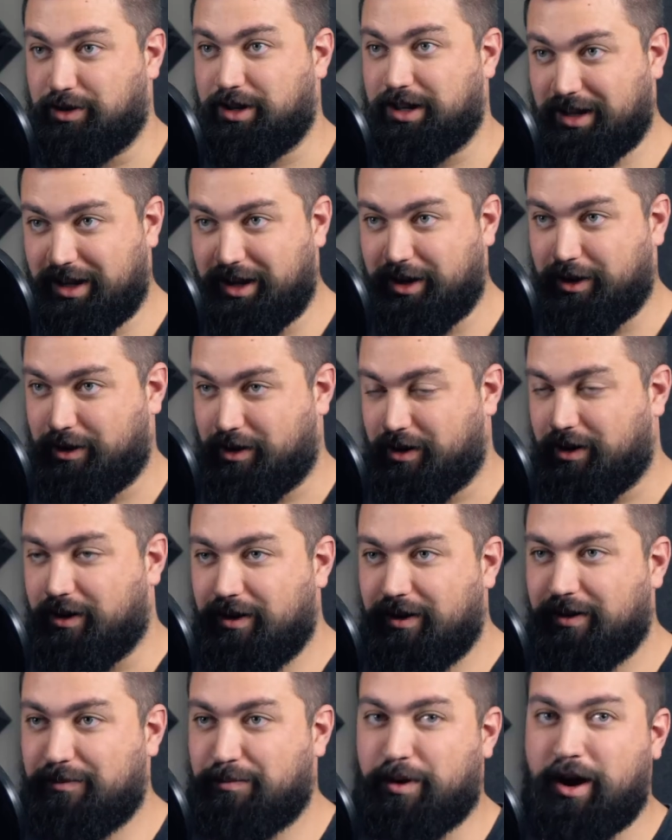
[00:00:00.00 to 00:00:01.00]
it here,
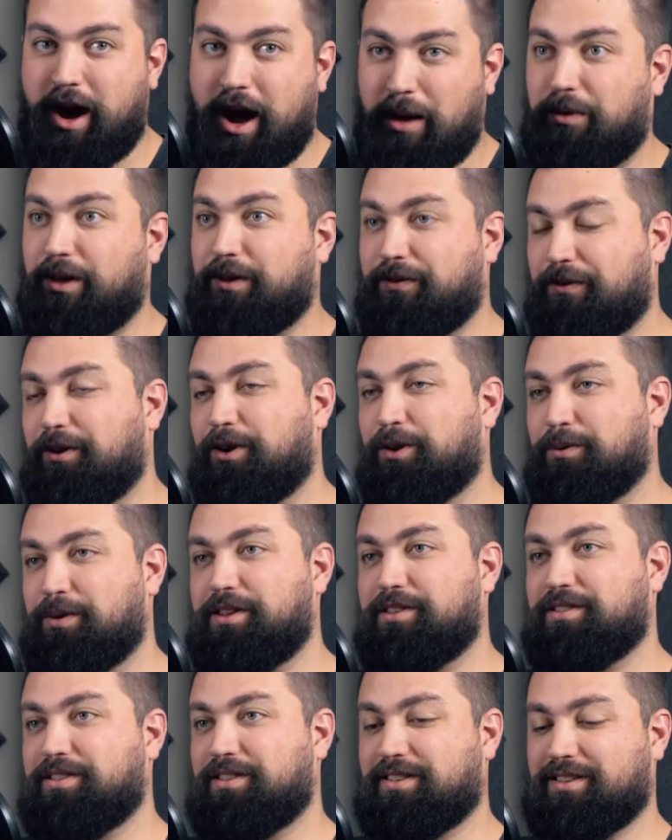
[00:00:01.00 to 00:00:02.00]
probably for a
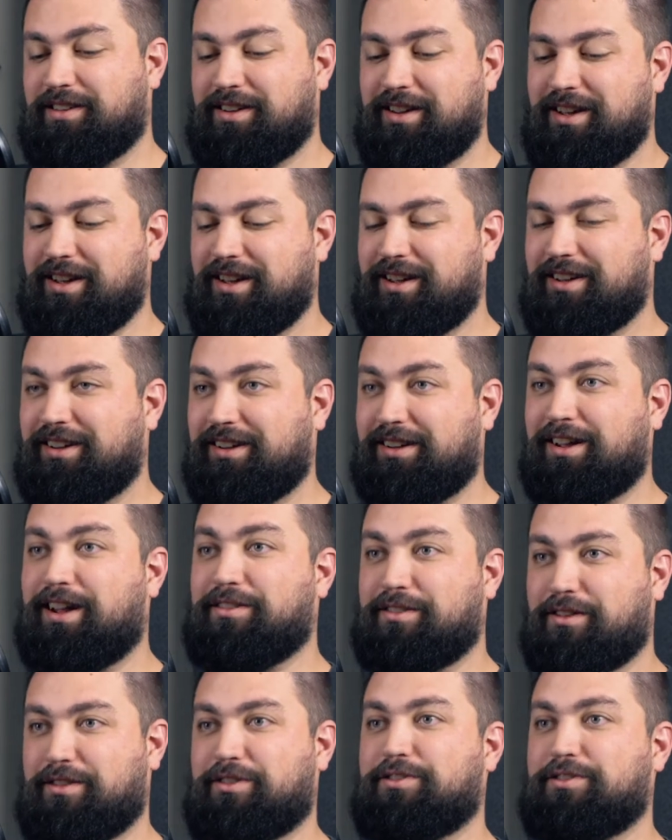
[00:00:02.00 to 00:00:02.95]
reason, because it's